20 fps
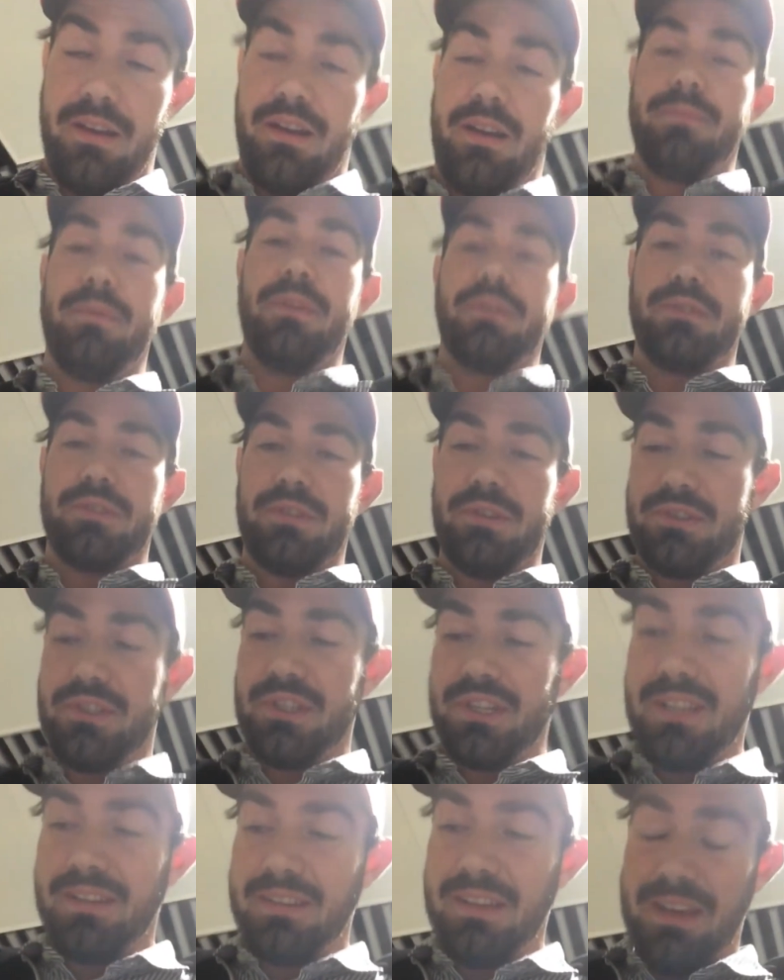I'm not
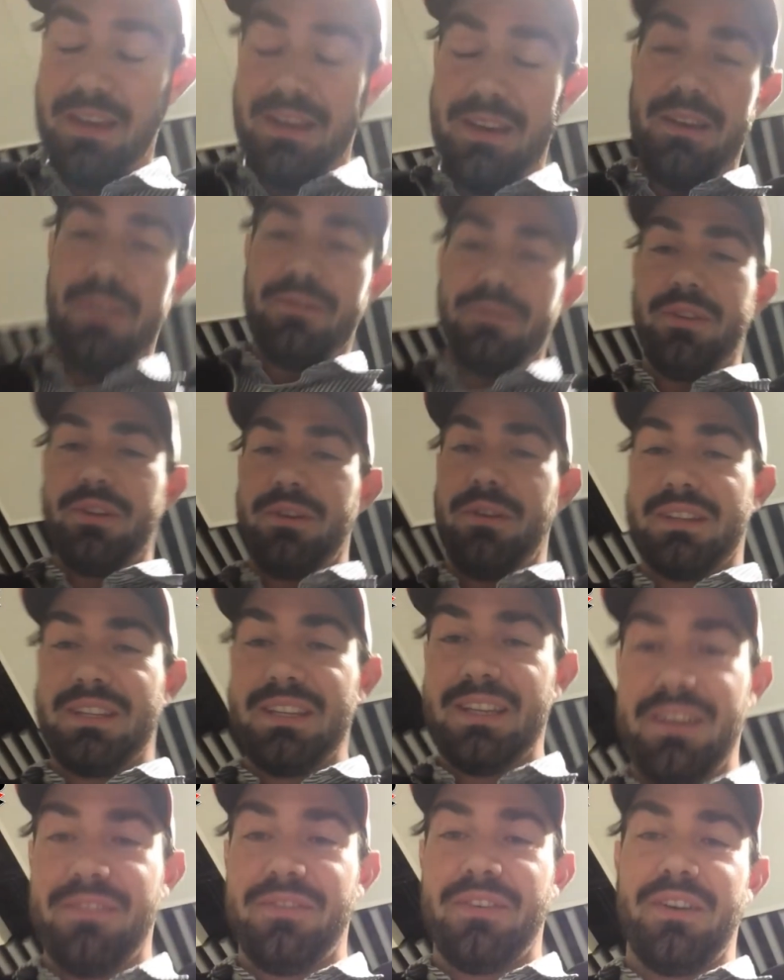dodgy, although I
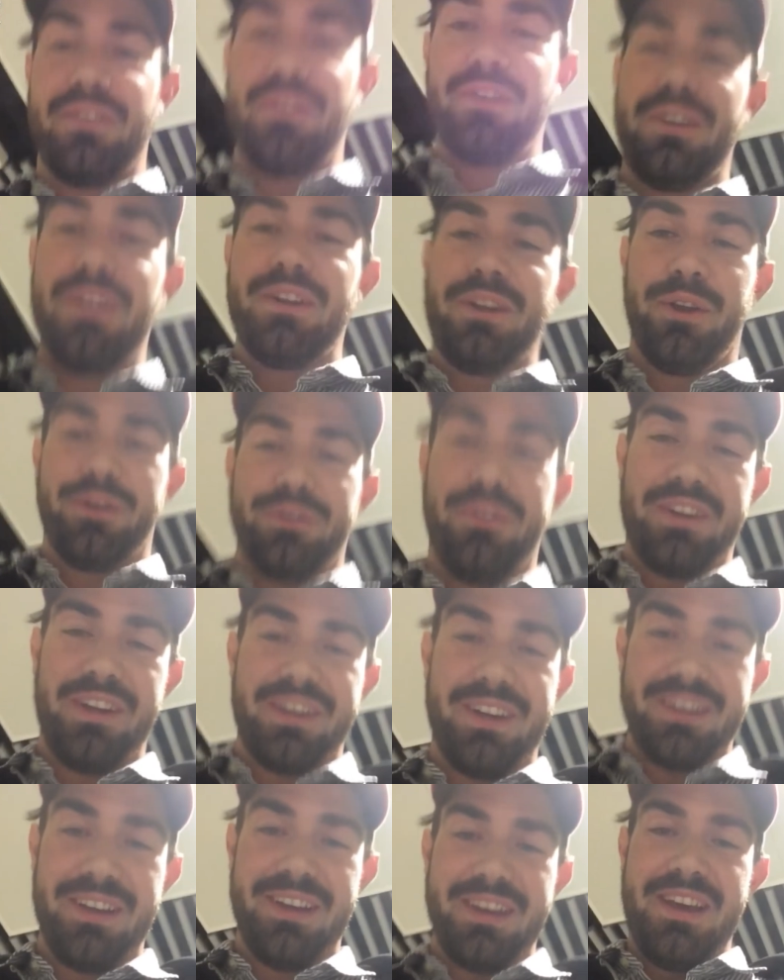did have. I've got a lot of.
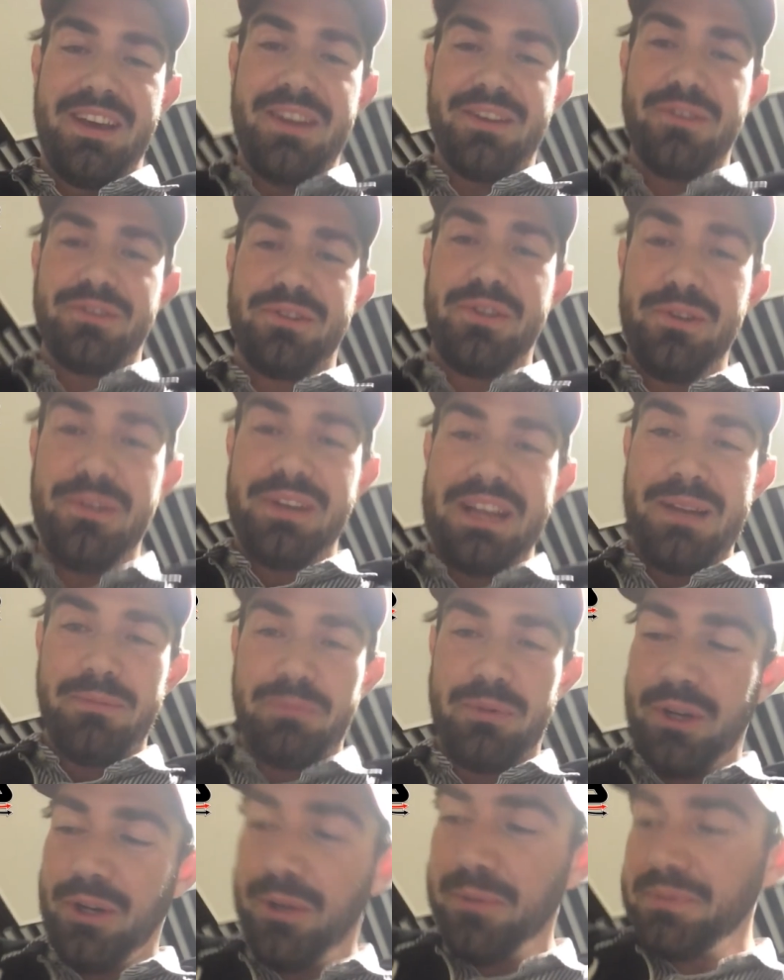Got two
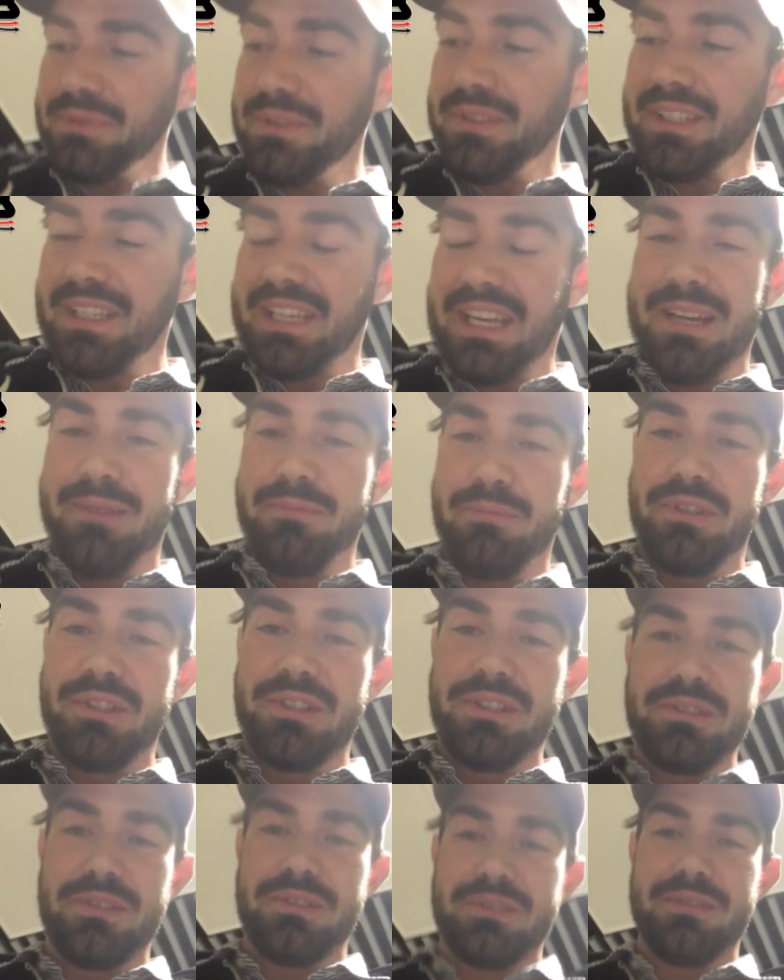laptops,
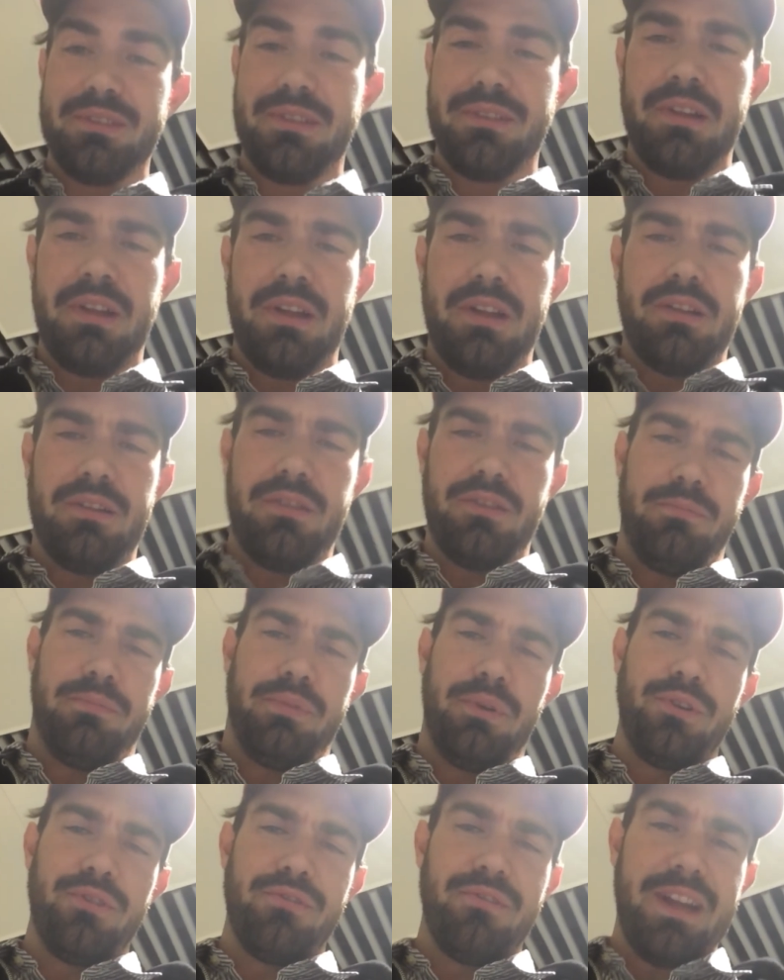cameras, got a
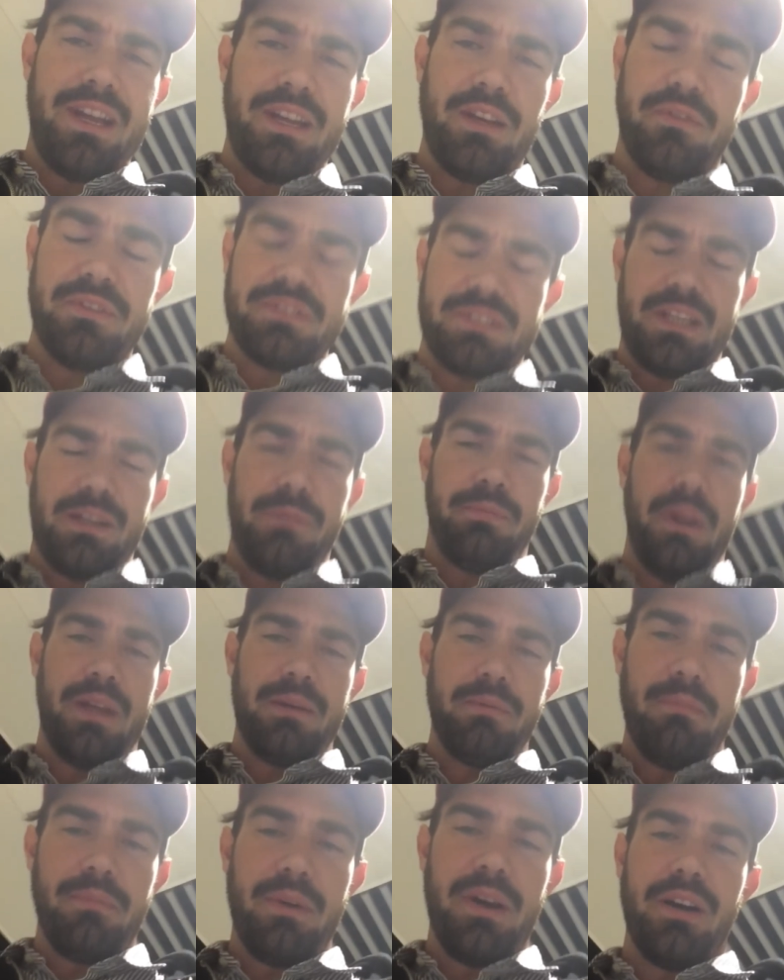Blu-ray, obviously to
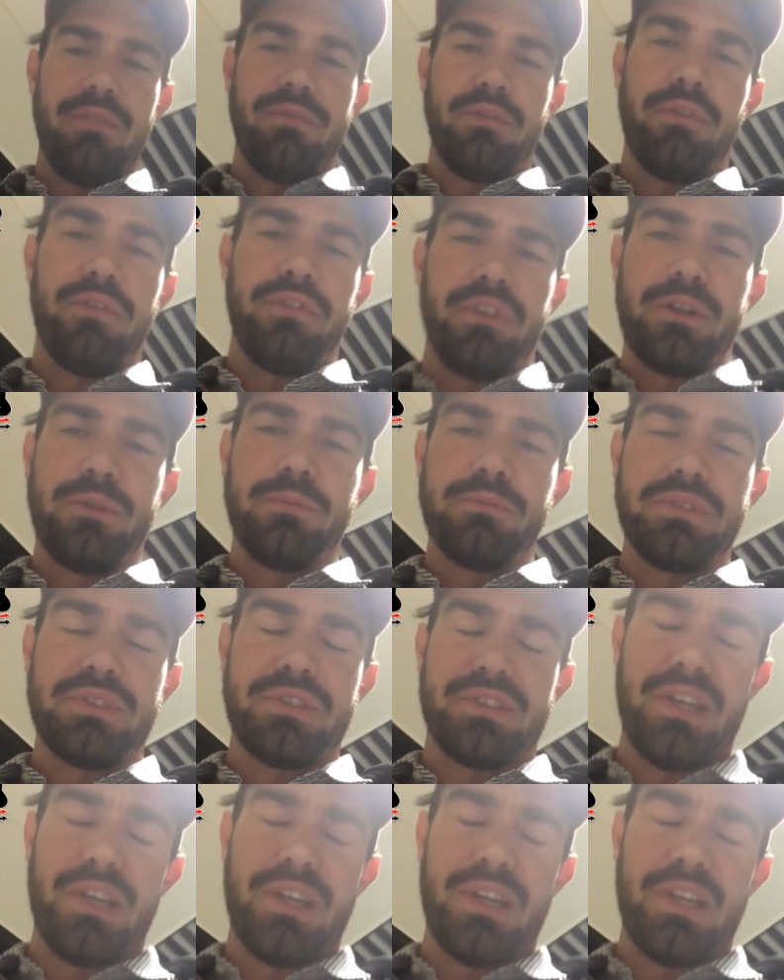play my Marvel films.